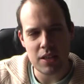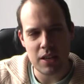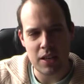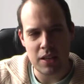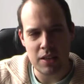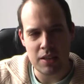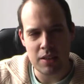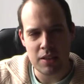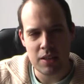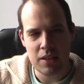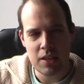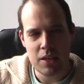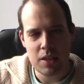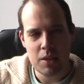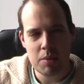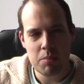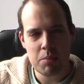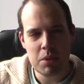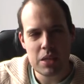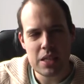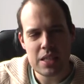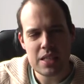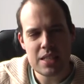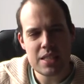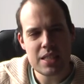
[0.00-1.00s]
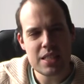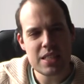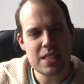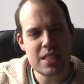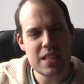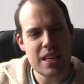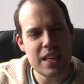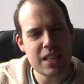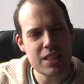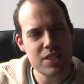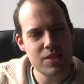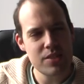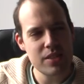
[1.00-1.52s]
on. But is this
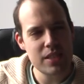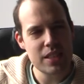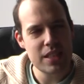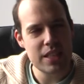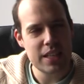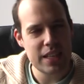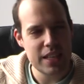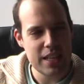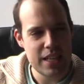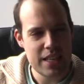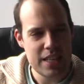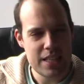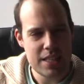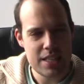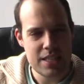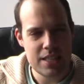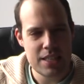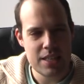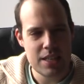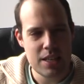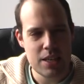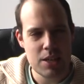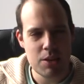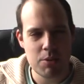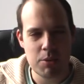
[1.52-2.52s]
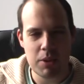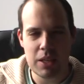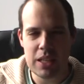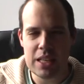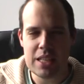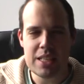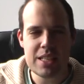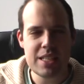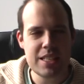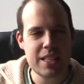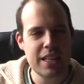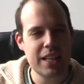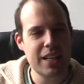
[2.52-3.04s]
actually the case? Well,
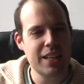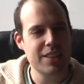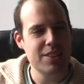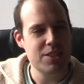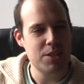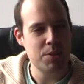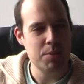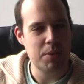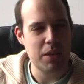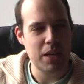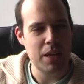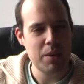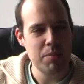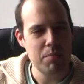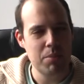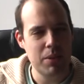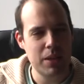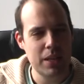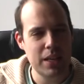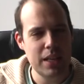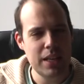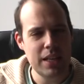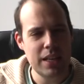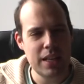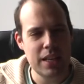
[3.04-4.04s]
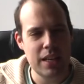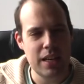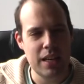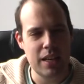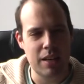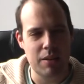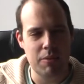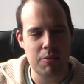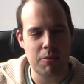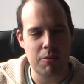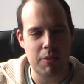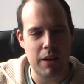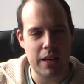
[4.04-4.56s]
let's check out some gameplay
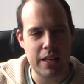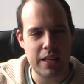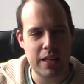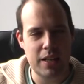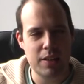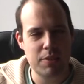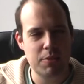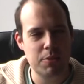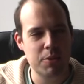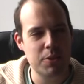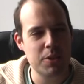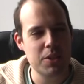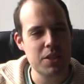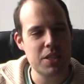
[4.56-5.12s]
and find out for